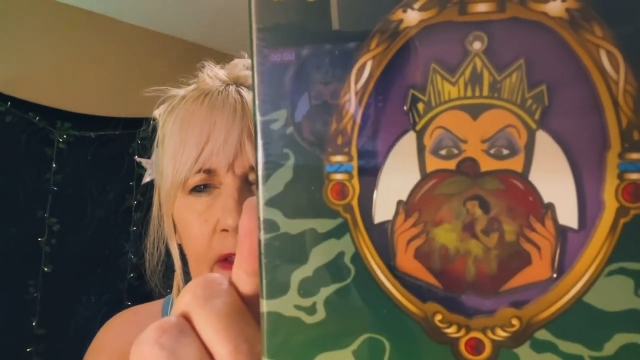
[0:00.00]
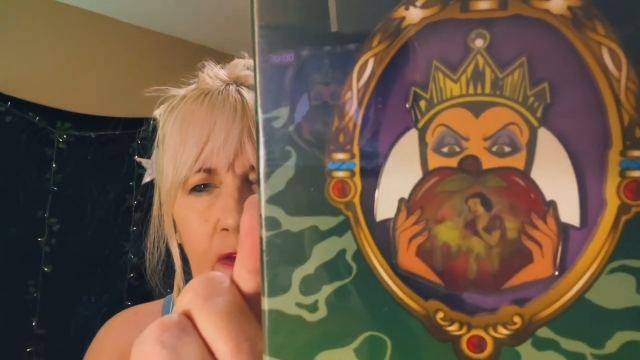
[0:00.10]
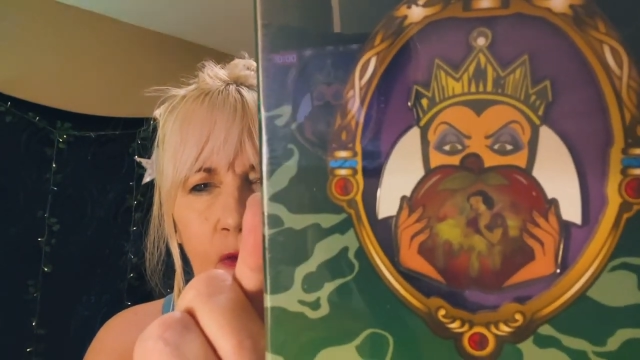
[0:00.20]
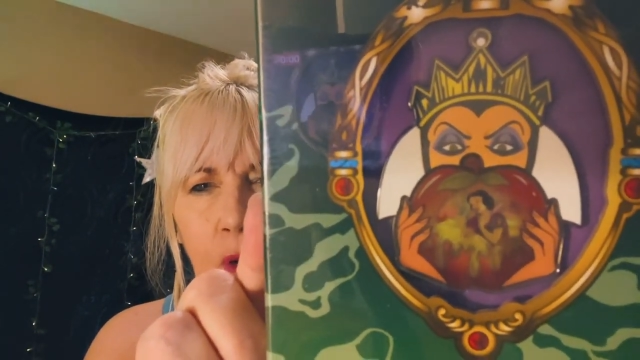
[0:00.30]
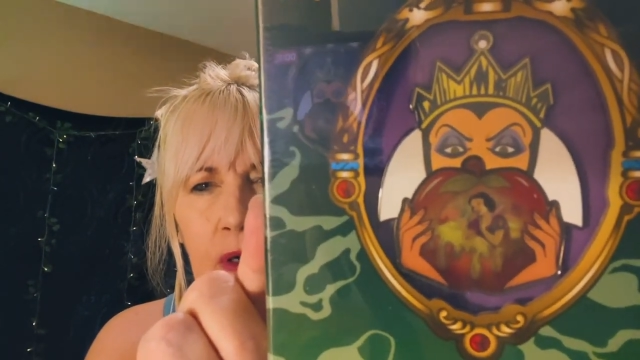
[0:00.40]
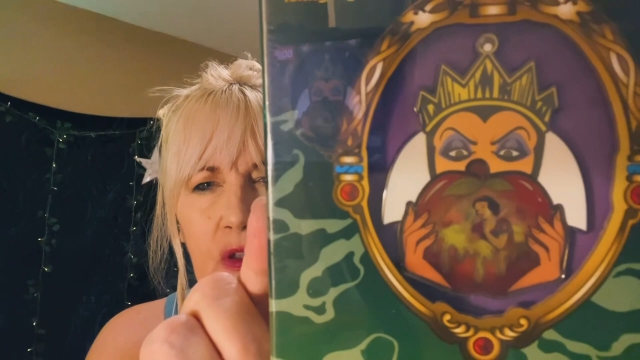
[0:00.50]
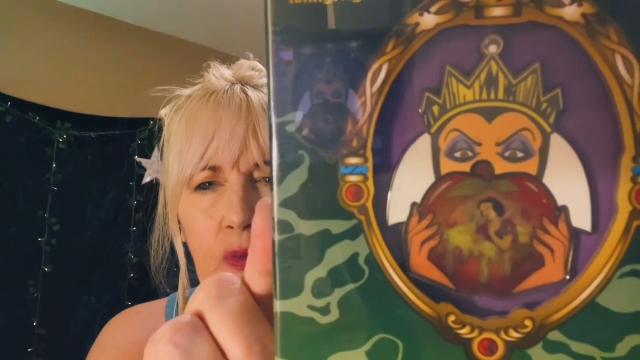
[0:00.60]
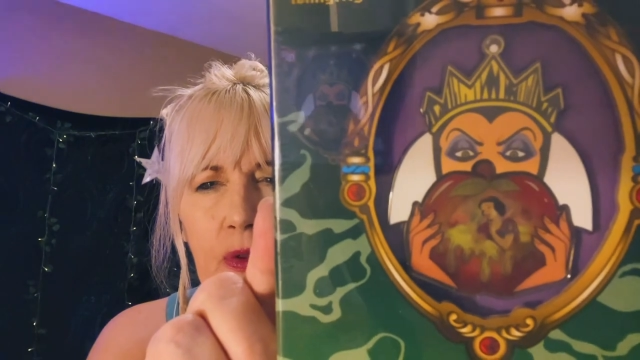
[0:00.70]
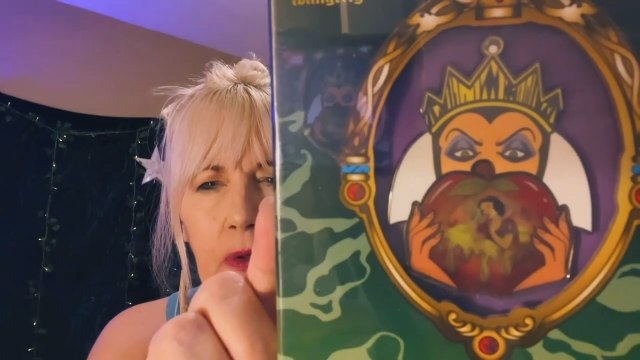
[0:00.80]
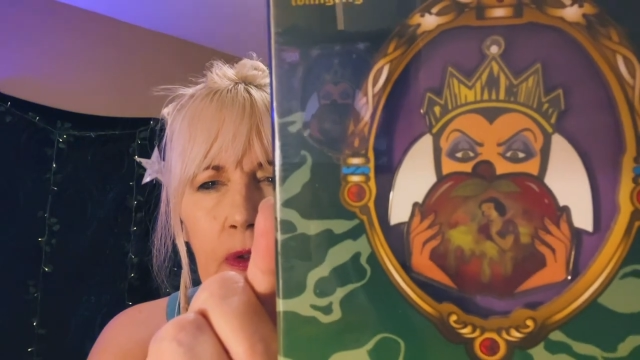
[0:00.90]
the forest
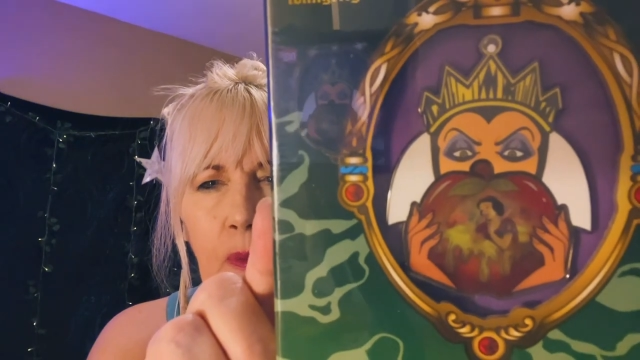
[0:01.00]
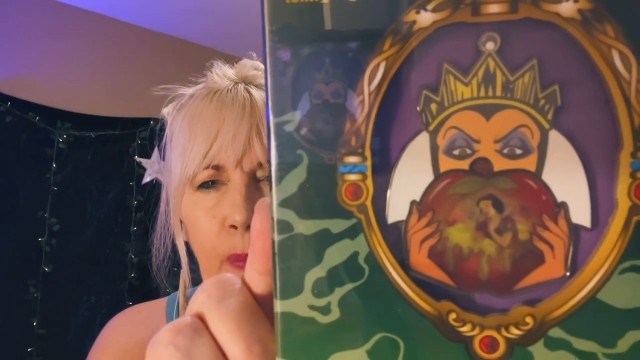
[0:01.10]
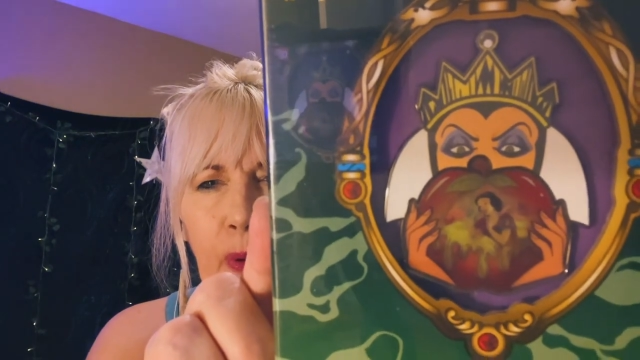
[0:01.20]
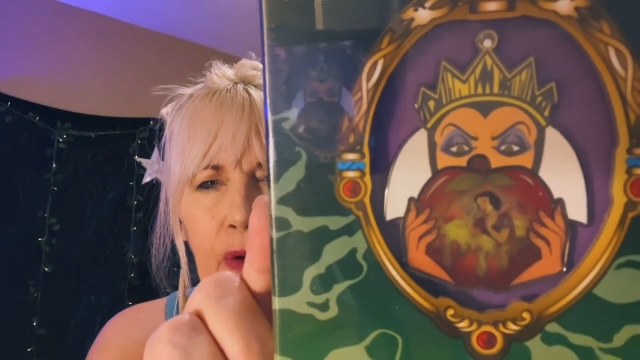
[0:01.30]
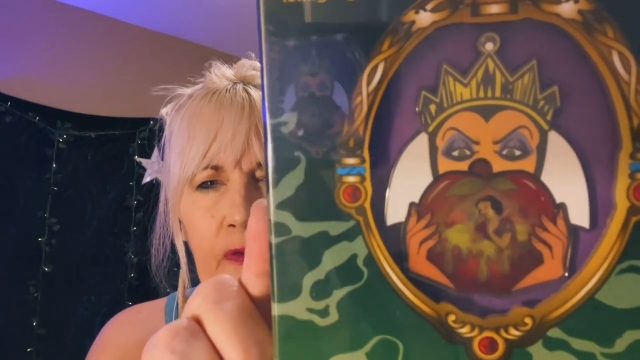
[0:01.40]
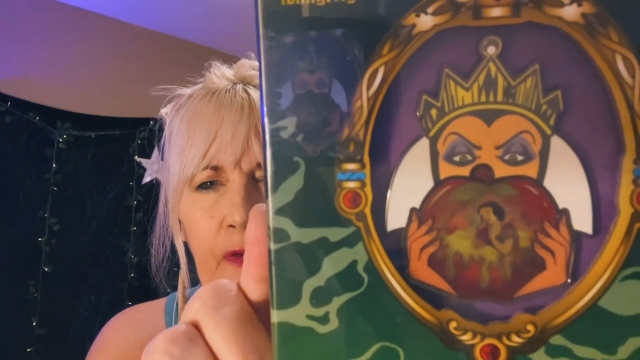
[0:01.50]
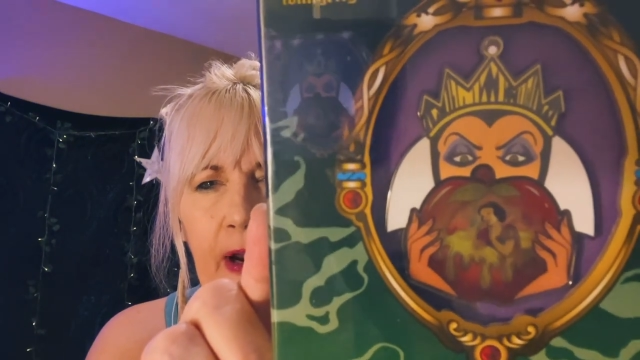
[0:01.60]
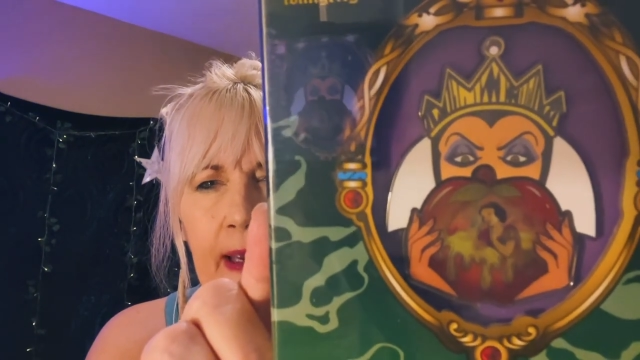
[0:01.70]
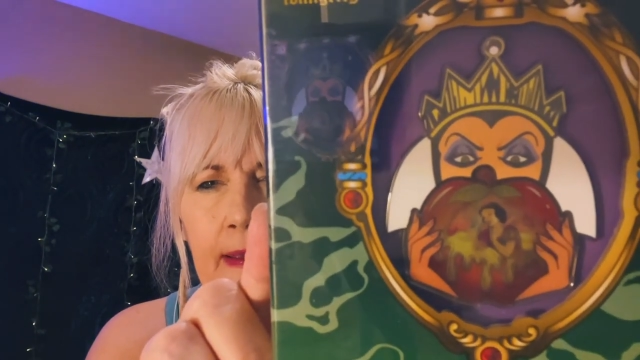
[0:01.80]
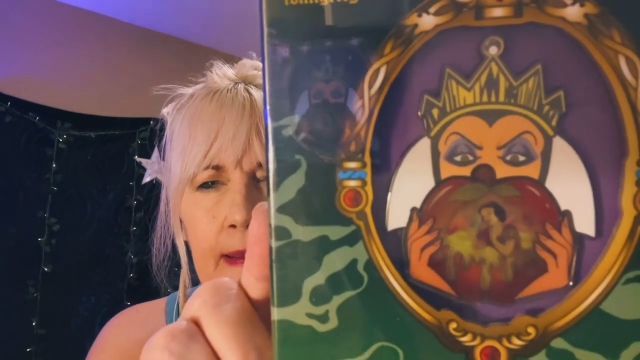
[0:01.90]
with her little bird
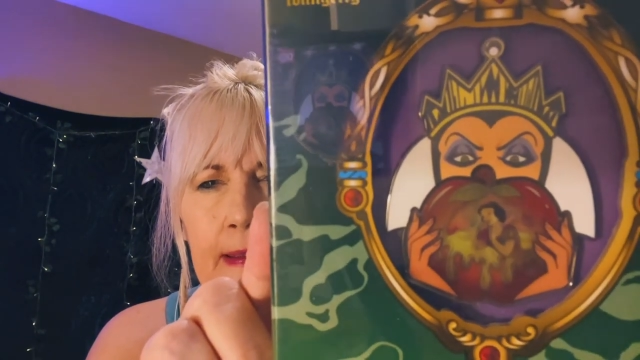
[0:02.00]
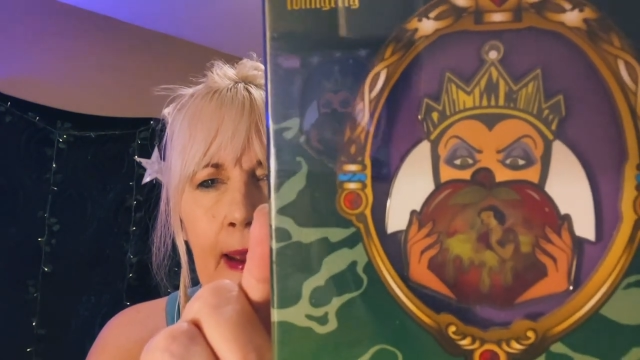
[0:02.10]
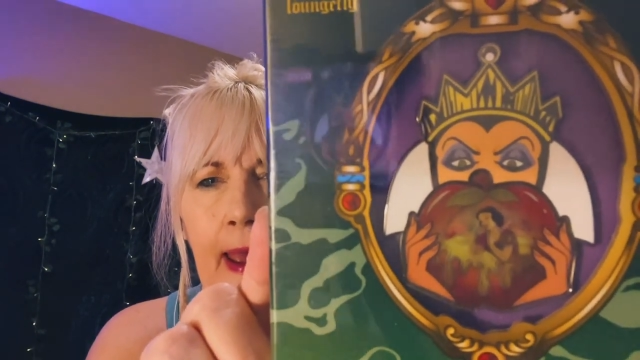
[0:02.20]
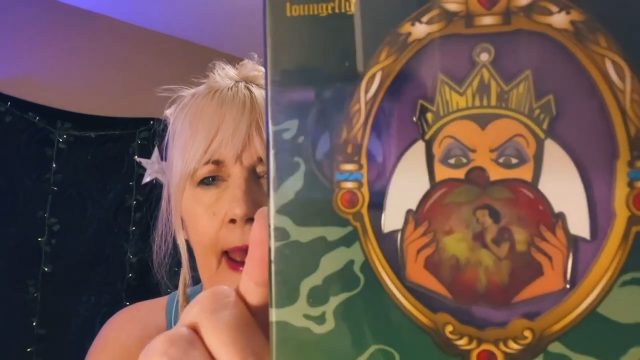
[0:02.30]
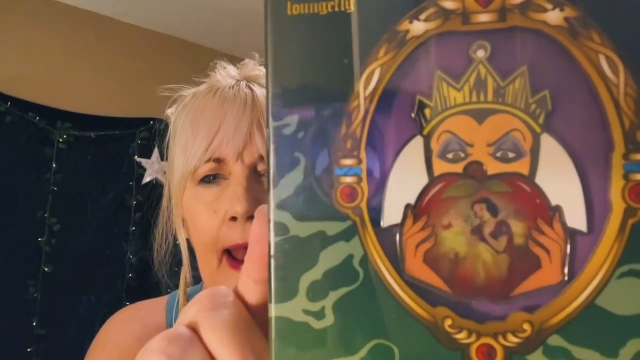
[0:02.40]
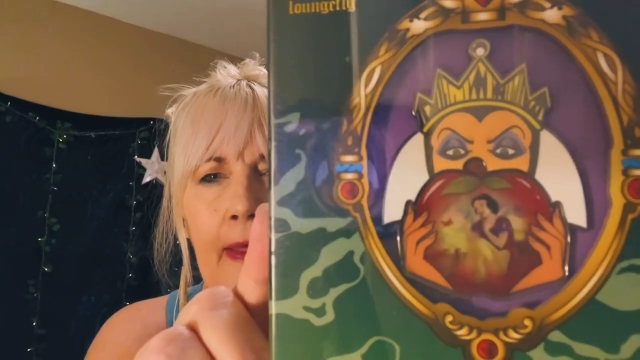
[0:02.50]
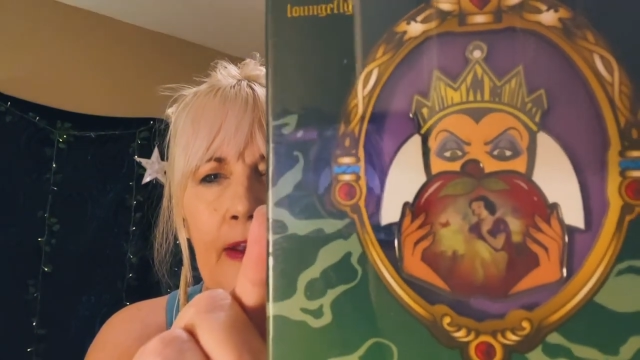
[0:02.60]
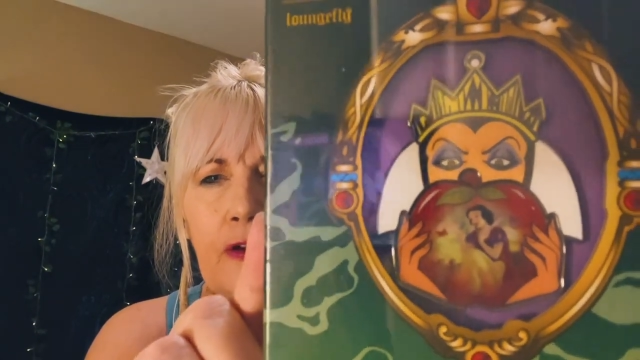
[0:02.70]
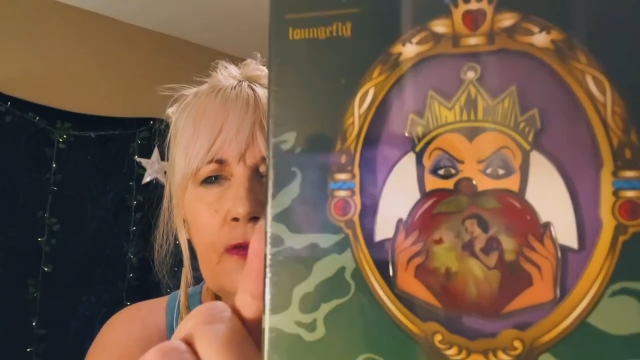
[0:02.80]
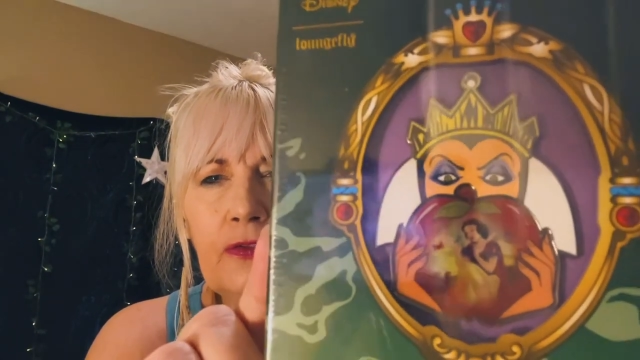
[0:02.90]
friends, and
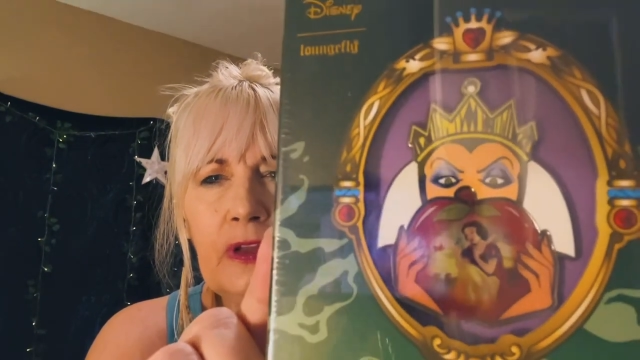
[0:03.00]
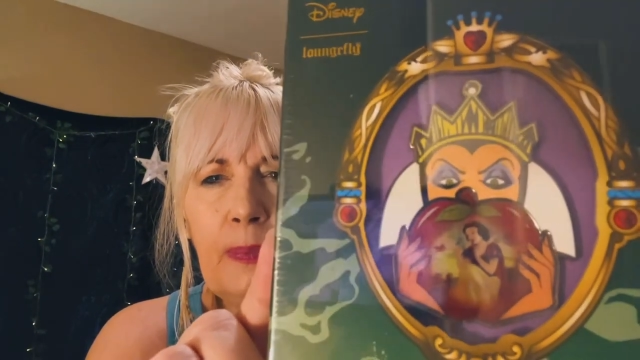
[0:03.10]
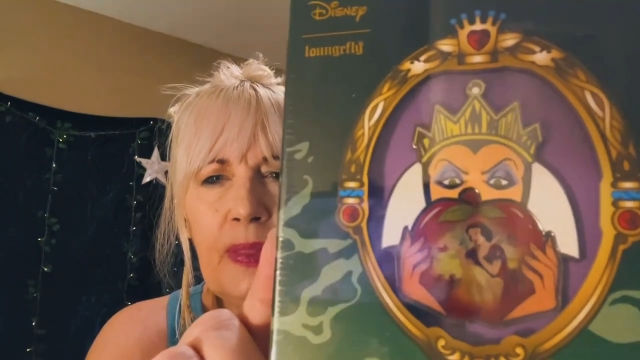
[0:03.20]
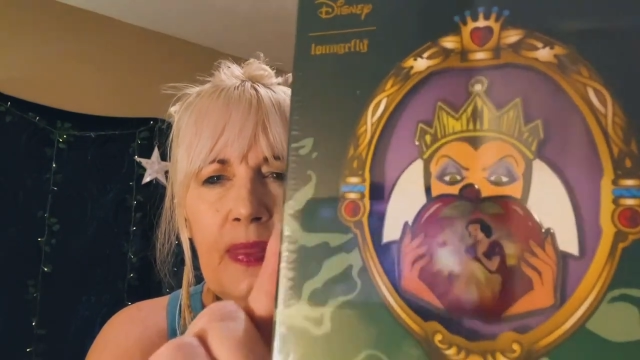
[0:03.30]
then you flip it